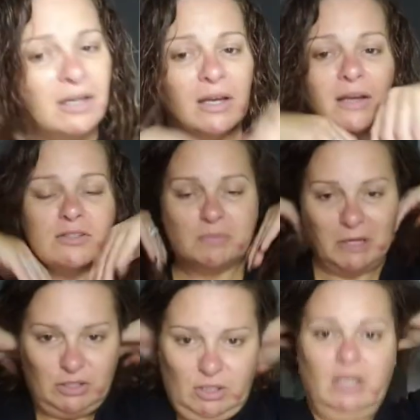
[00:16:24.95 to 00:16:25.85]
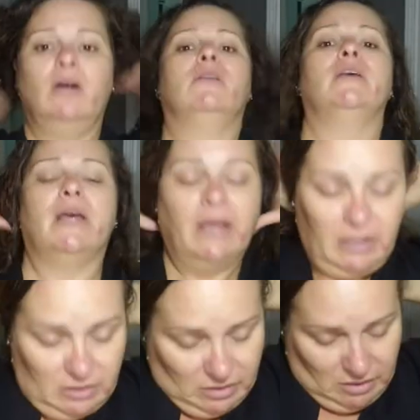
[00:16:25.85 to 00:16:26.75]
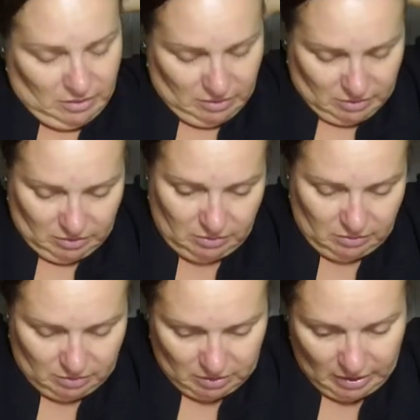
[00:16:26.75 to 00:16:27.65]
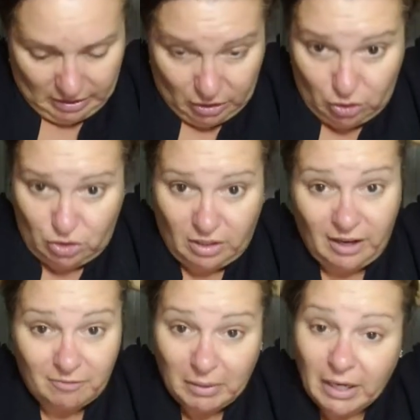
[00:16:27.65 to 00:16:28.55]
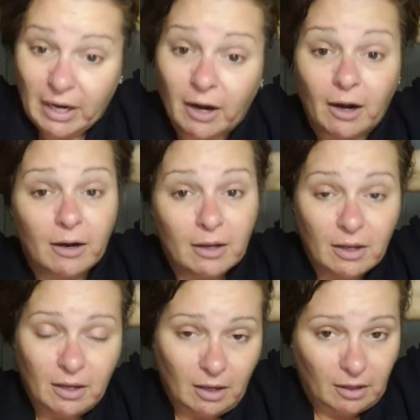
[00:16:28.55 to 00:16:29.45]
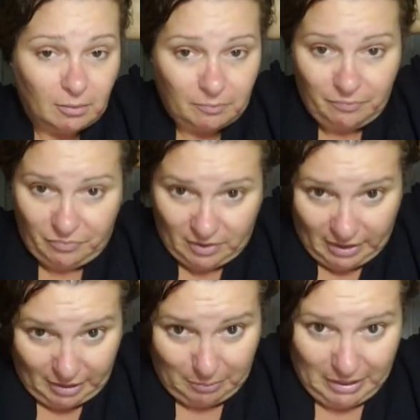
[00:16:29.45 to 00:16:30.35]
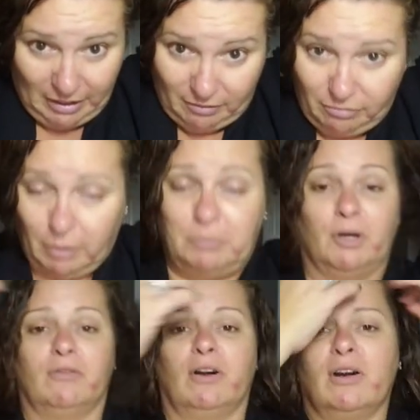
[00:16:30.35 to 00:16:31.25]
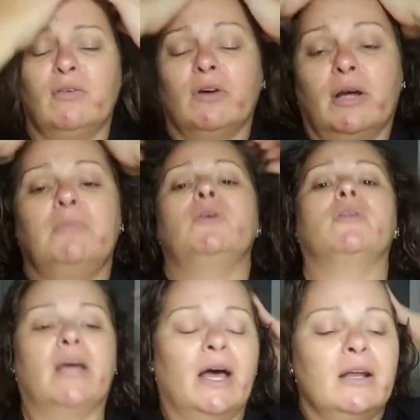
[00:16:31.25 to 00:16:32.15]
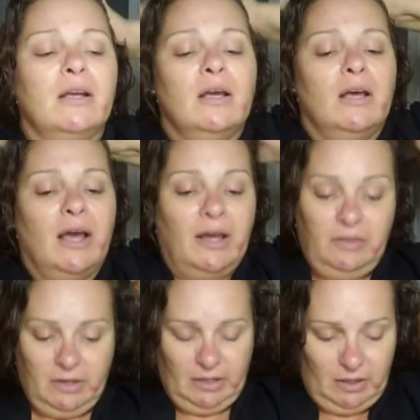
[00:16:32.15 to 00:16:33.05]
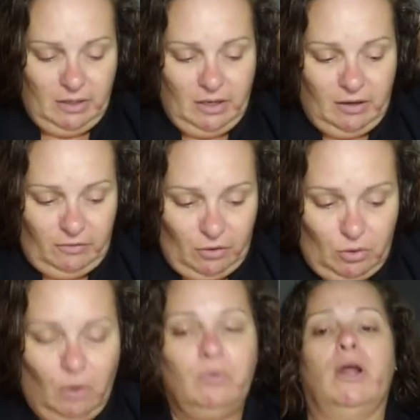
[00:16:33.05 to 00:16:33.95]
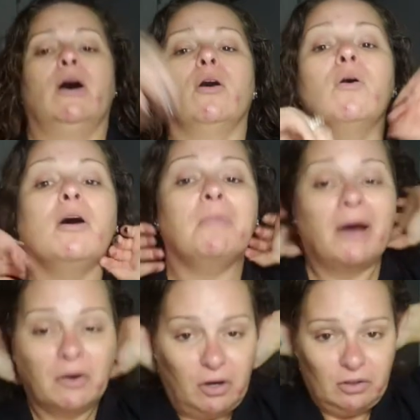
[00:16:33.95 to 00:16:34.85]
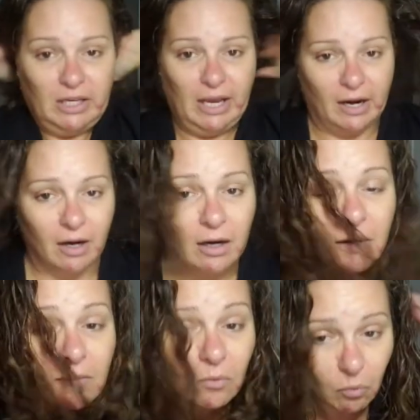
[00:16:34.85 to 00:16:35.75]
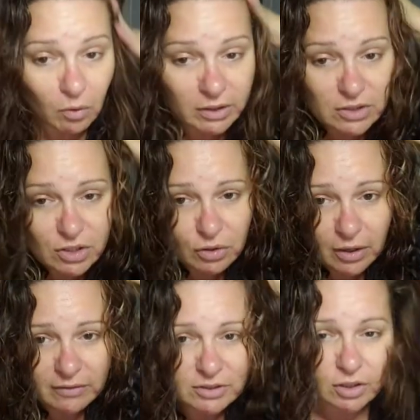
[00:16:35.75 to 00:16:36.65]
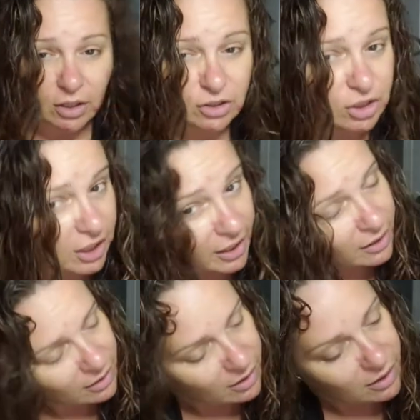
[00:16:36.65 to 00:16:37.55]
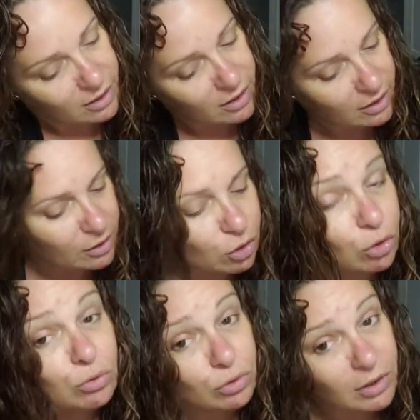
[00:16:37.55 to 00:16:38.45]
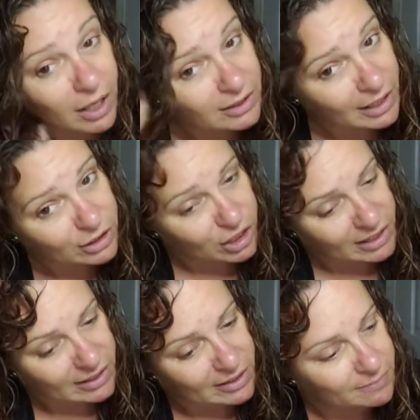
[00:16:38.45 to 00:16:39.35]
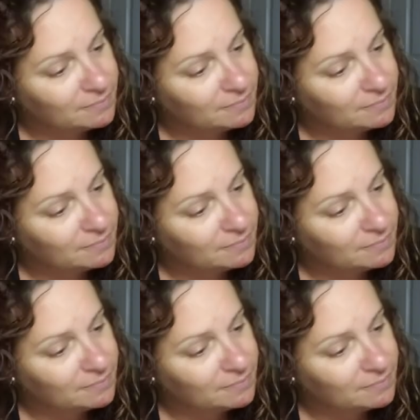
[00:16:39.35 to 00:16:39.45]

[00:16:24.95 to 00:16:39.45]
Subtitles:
especially on the ends. And I usually have my hair like my head flipped over when I'm doing that. And then if you don't know about curly hair, once you have scrunched it, you do not touch it.